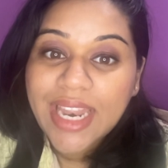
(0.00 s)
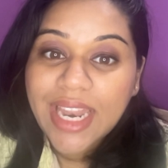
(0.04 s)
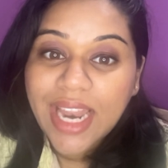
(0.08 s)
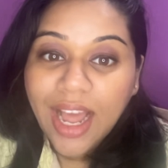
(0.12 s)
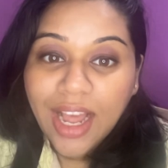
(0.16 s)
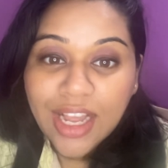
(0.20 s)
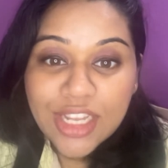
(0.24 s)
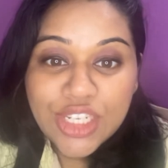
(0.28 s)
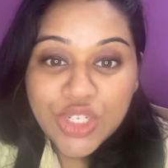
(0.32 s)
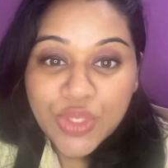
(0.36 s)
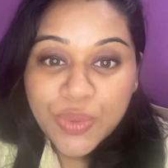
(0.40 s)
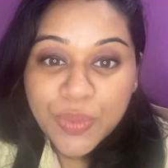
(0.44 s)

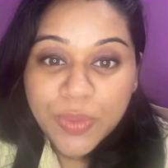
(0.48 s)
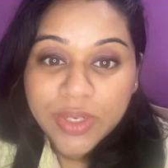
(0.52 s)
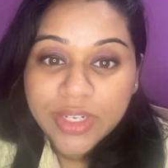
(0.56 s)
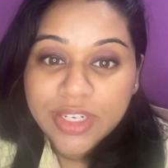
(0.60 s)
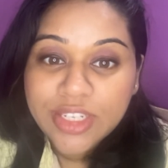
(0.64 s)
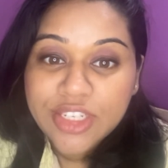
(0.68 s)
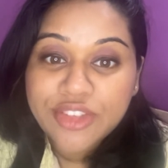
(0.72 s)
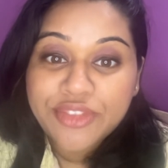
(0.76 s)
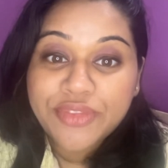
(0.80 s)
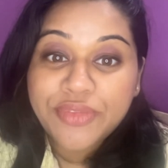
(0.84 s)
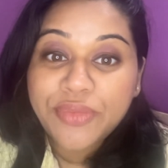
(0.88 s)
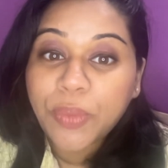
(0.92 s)
last one
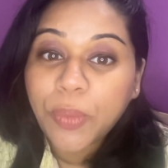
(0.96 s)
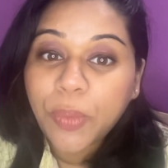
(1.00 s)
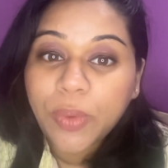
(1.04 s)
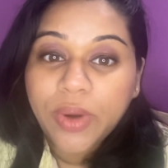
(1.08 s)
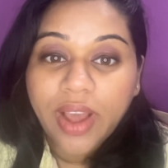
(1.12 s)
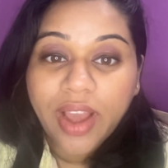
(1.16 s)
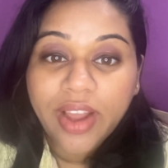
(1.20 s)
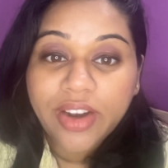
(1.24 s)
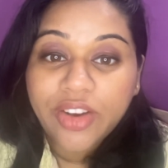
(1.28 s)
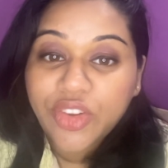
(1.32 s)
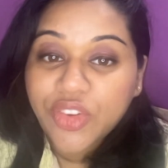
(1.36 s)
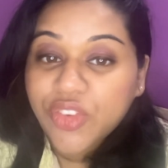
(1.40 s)
is food
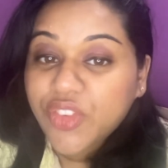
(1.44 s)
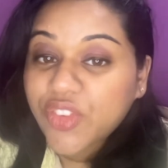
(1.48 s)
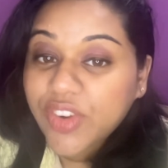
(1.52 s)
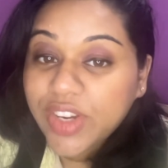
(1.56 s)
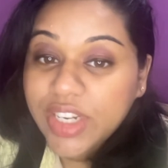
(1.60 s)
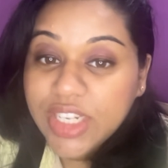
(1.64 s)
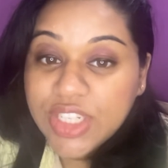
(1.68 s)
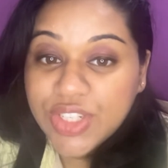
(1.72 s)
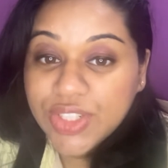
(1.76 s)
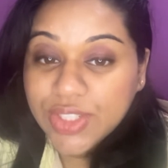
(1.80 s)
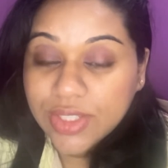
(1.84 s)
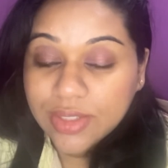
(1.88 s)
and
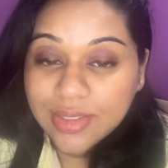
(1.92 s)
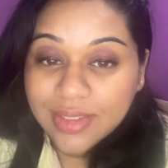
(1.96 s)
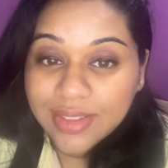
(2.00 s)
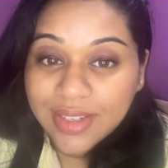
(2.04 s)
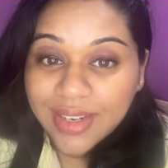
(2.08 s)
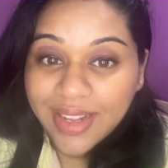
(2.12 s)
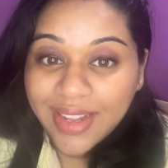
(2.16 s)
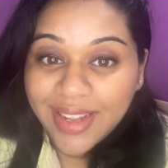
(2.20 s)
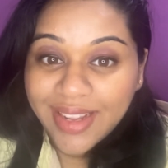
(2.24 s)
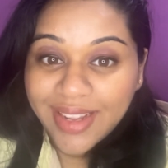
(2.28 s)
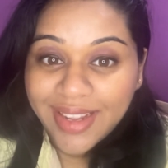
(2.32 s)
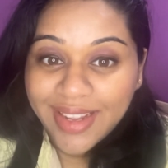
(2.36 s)
nutrition.
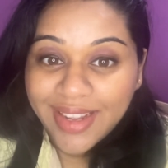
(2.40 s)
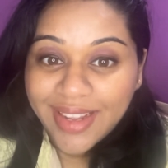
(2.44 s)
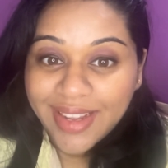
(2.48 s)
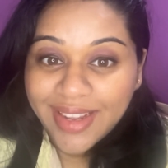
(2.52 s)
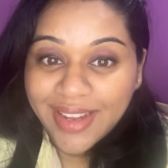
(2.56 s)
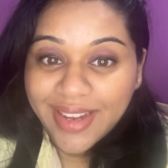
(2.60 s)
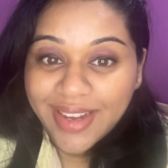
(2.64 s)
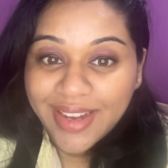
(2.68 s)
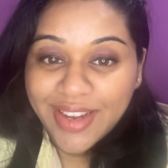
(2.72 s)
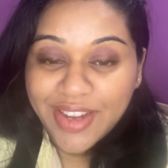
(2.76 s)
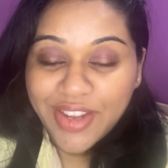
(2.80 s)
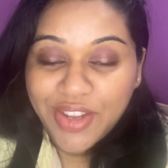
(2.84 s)

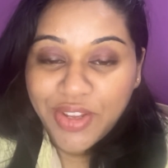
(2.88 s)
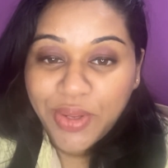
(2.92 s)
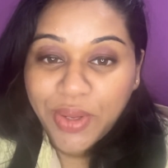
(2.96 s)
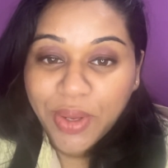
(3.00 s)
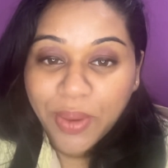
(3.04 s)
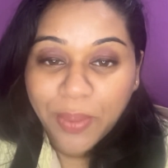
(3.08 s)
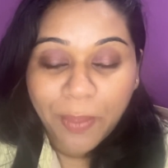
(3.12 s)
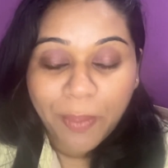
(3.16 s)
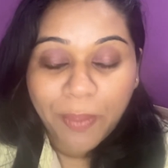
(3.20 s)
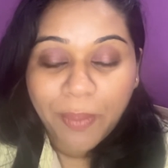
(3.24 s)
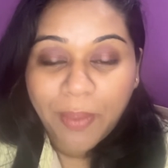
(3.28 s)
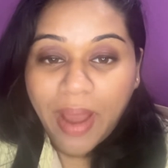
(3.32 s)

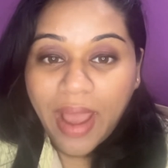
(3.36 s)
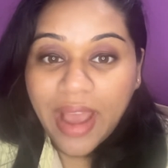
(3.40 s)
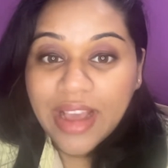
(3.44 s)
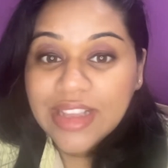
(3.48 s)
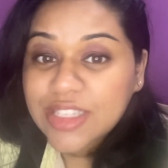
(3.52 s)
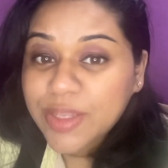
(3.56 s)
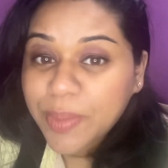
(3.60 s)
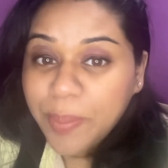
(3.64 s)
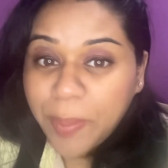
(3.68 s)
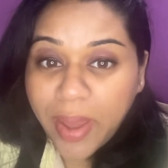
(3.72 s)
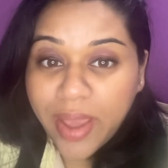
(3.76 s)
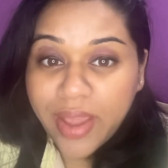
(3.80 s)
You,
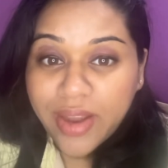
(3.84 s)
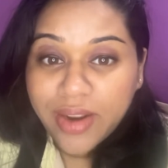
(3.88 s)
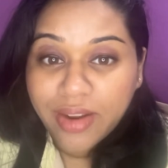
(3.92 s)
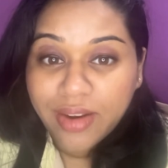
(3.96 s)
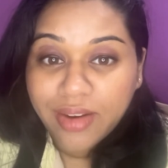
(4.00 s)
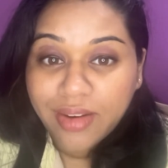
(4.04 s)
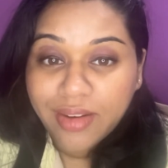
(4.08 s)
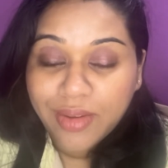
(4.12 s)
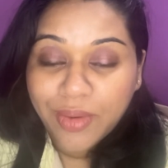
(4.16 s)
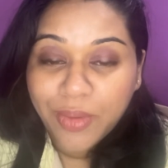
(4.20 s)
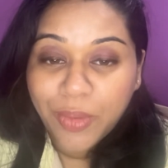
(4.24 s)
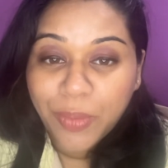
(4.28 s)
as a
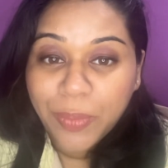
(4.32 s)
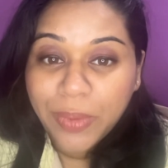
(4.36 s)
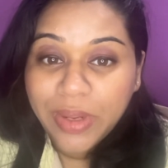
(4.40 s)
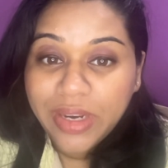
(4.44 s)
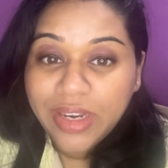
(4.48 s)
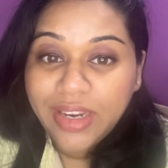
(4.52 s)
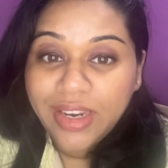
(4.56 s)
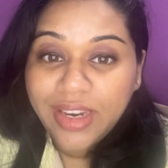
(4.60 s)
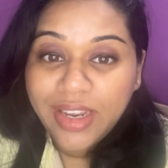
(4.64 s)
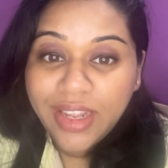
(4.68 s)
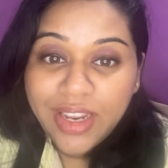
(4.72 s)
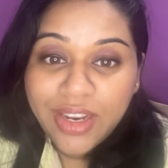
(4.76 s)
parent, we
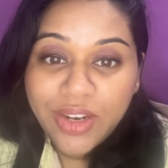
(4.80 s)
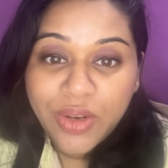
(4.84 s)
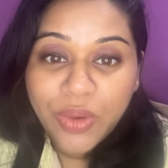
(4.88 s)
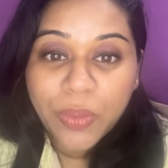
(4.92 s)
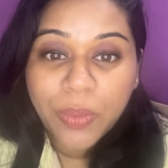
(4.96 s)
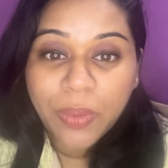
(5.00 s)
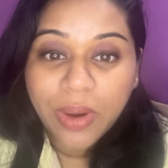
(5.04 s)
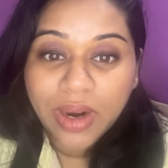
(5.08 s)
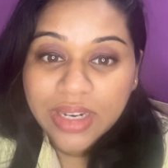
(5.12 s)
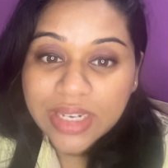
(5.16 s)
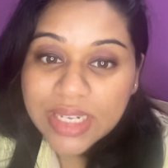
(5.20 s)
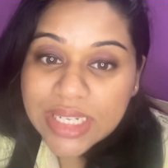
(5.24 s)
need
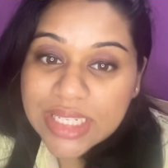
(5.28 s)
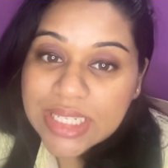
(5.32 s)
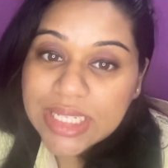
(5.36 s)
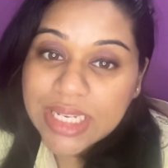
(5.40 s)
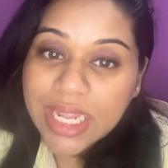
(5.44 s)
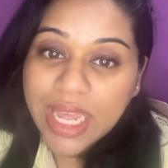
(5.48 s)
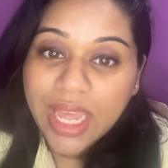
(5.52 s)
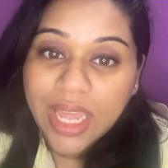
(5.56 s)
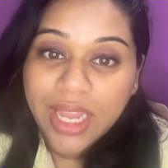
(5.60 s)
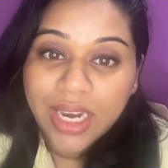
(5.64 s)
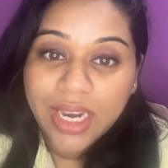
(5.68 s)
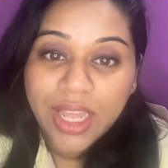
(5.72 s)
to
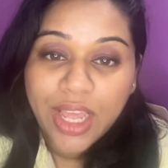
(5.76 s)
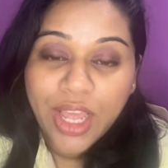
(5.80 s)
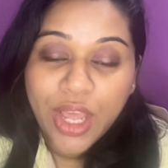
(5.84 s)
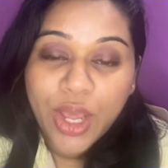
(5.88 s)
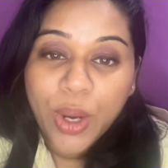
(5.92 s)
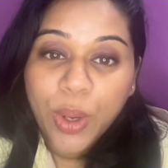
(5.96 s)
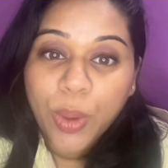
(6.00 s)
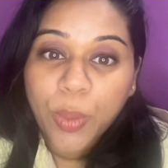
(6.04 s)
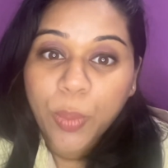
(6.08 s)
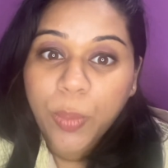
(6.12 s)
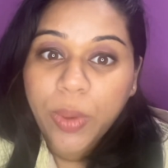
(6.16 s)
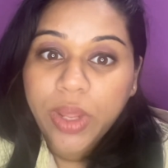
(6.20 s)
understand
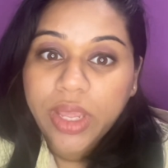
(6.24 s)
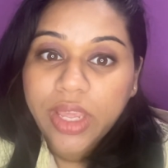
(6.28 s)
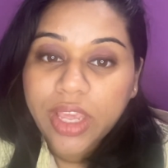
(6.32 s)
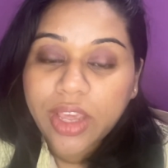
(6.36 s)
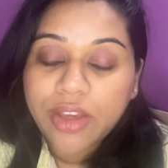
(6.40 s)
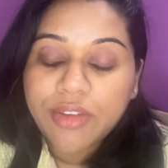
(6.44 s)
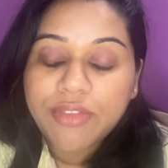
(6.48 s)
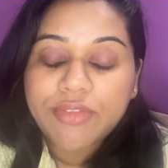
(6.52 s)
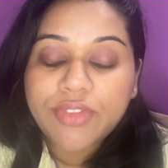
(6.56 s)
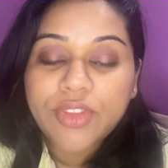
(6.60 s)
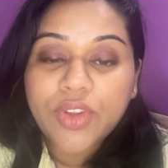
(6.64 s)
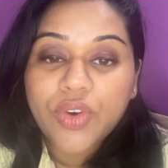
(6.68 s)
we
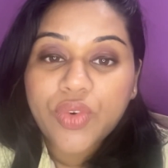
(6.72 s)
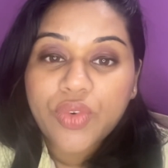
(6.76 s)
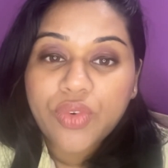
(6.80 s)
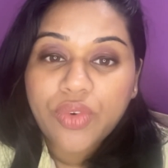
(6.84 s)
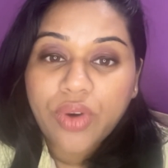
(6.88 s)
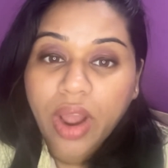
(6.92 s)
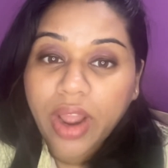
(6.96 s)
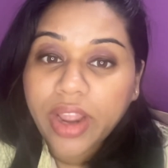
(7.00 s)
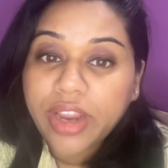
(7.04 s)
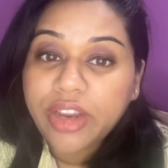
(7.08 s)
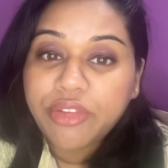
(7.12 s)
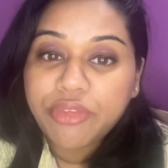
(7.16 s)
give the
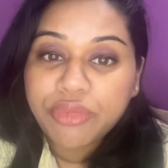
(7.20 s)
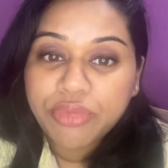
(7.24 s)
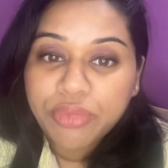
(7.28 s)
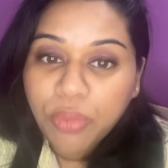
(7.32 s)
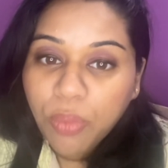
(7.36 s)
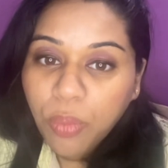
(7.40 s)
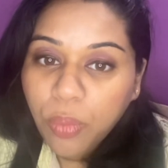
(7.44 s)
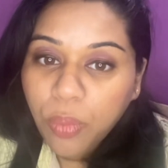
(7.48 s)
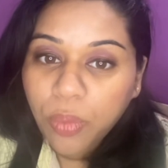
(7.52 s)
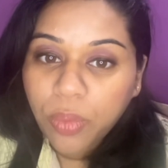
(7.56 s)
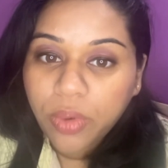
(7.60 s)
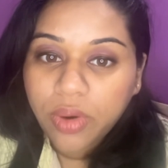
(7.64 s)
right
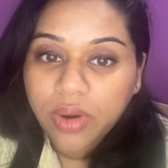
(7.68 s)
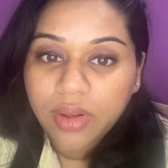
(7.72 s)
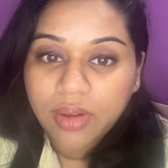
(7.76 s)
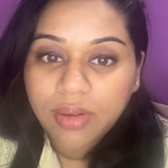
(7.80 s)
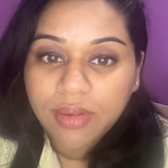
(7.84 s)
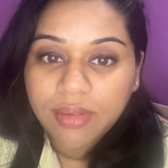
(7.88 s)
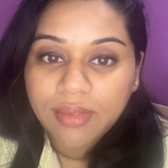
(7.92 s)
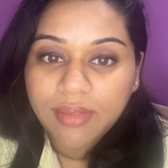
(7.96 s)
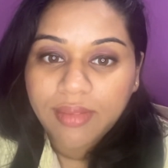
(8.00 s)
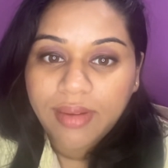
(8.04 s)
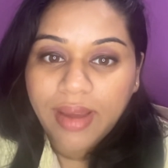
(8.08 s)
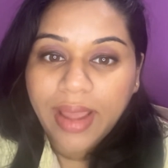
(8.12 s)
food
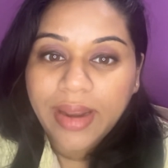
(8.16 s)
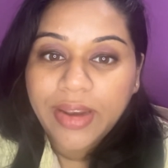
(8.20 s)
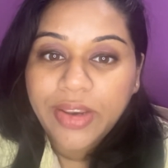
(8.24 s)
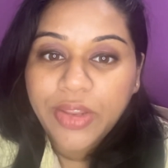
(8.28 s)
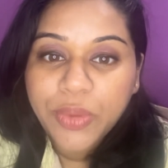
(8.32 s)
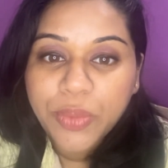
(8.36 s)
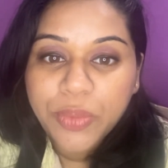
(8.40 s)
and